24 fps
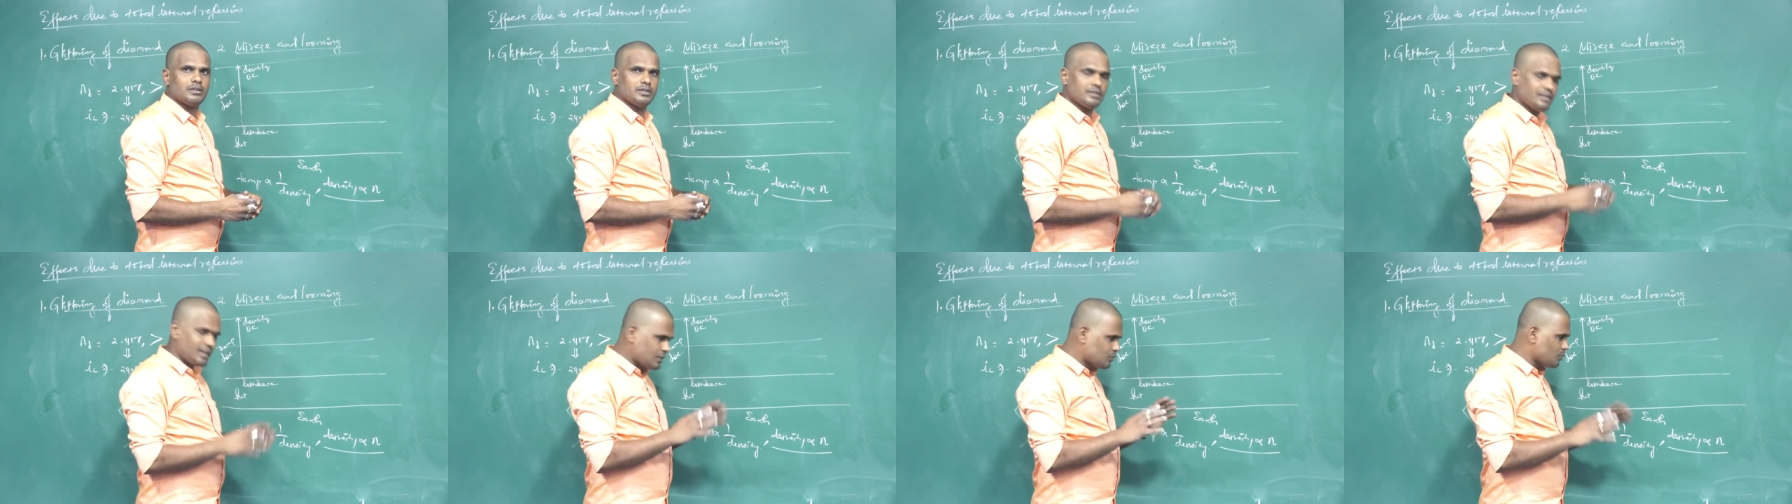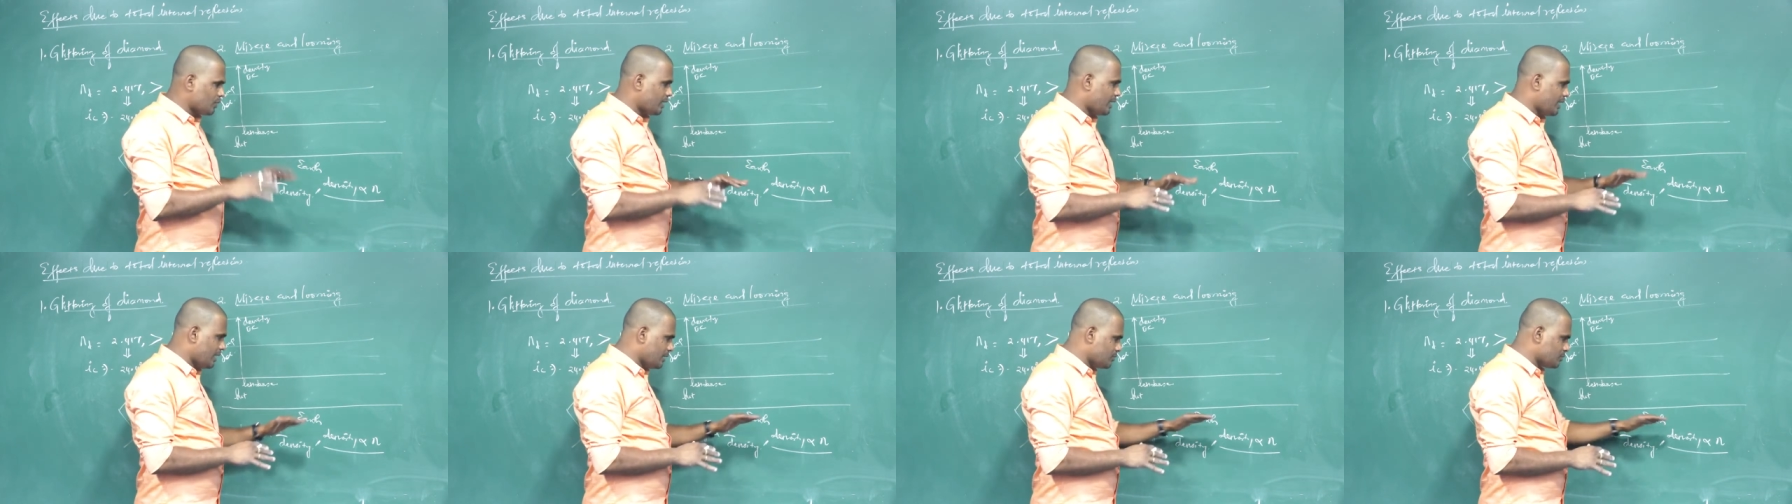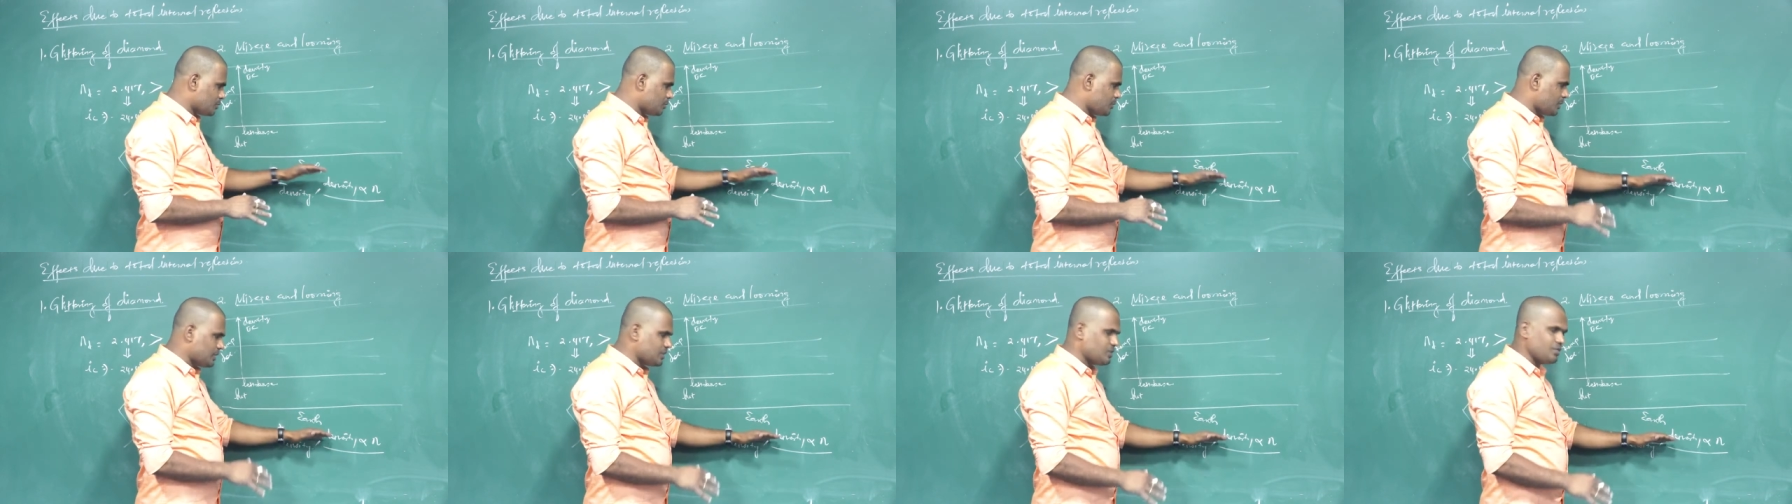That's why I am
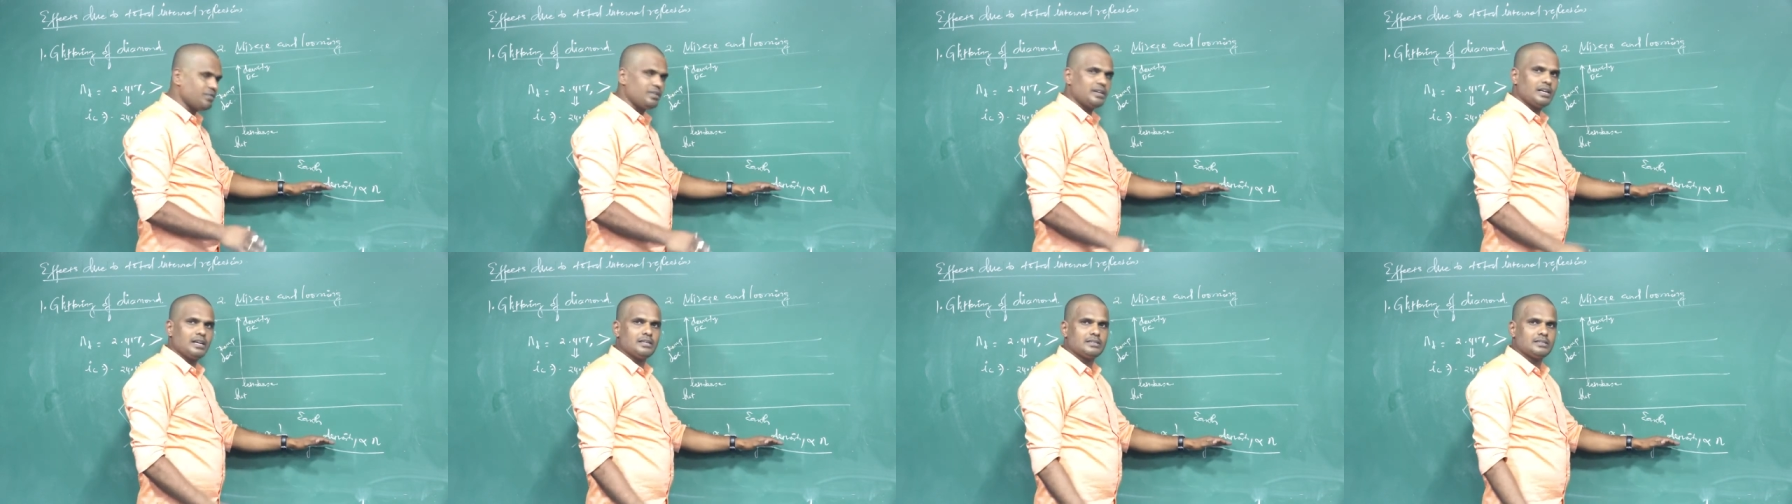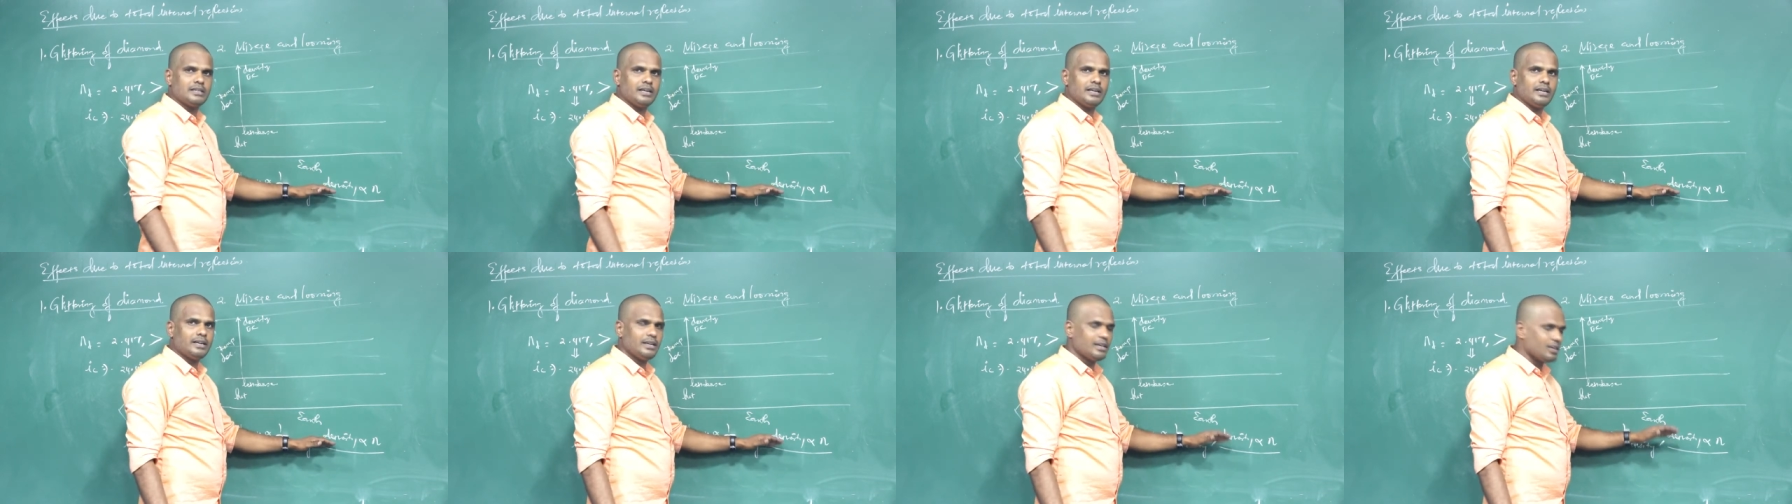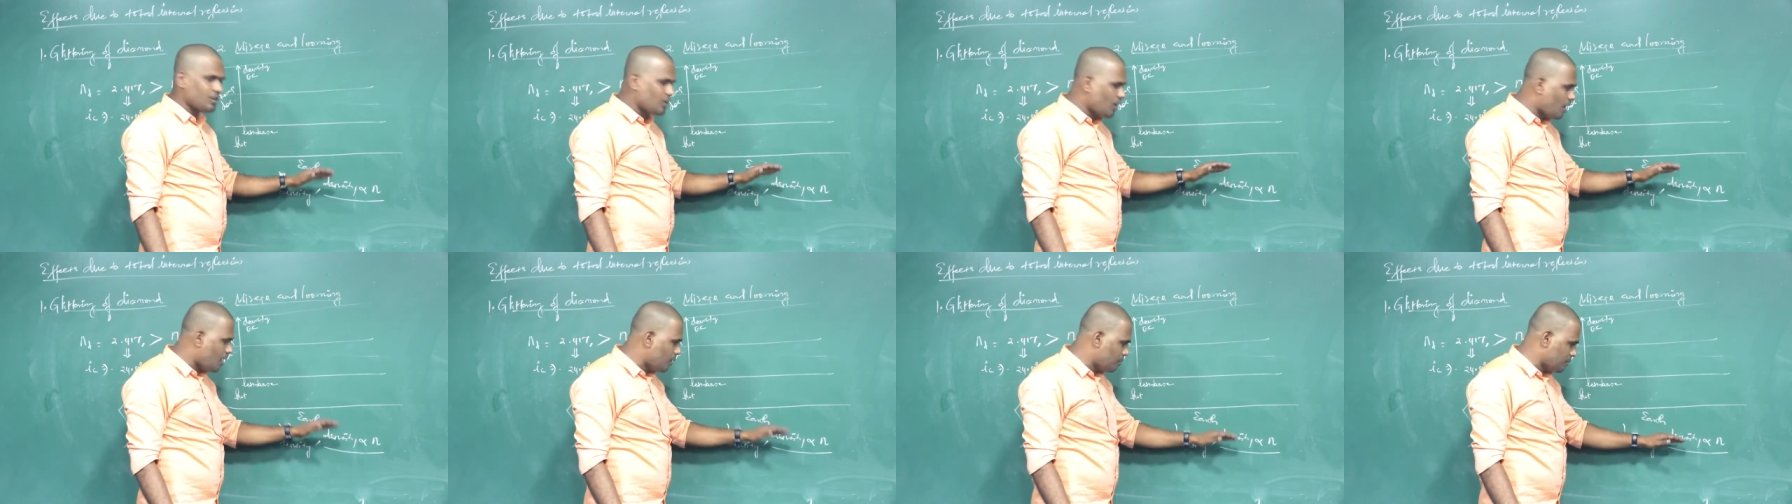specifically saying in
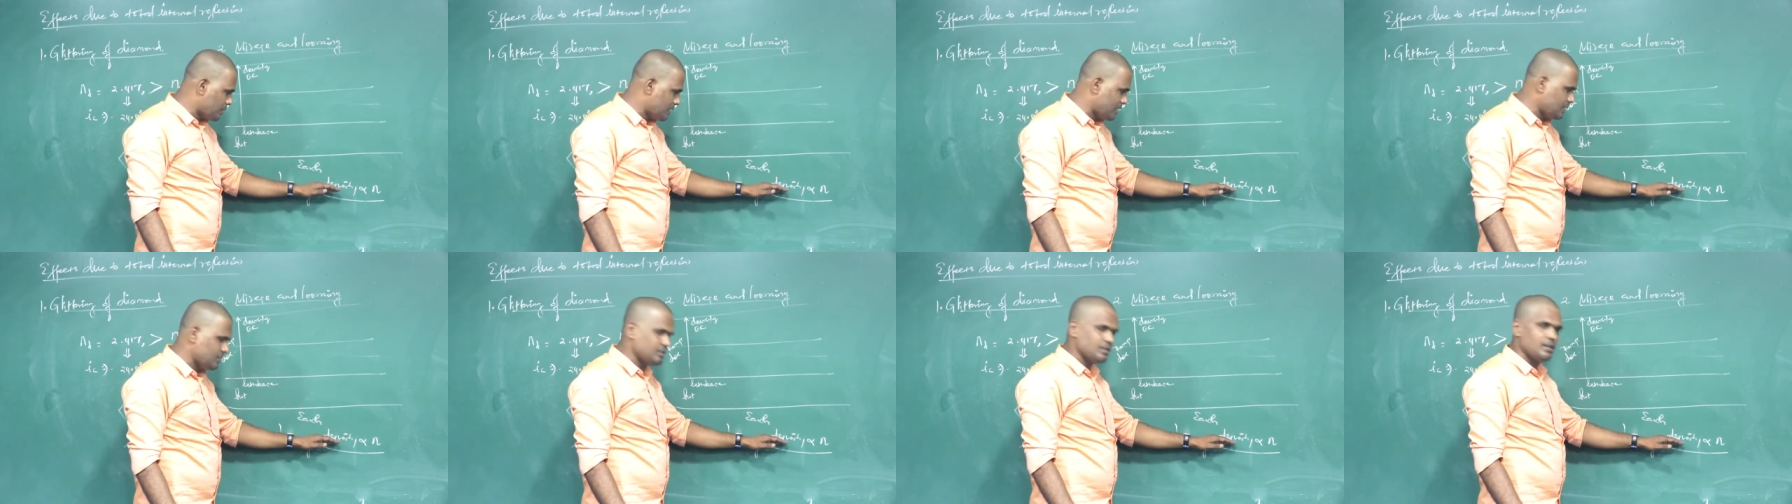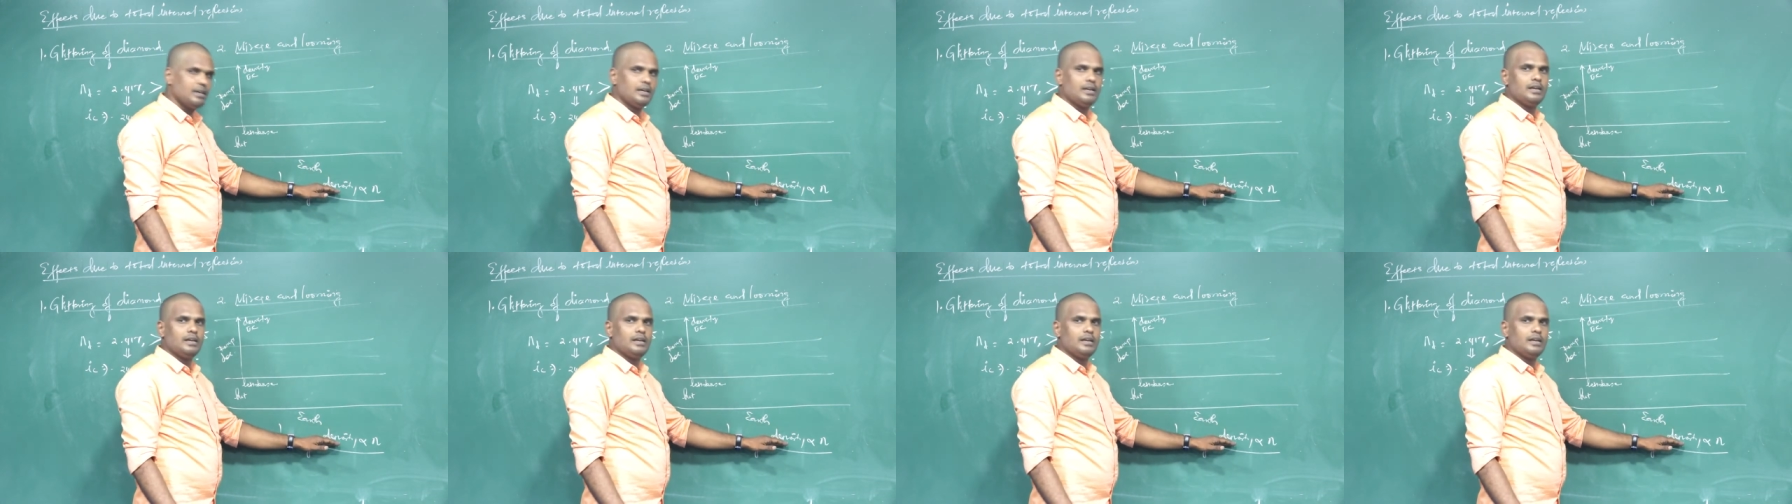optics,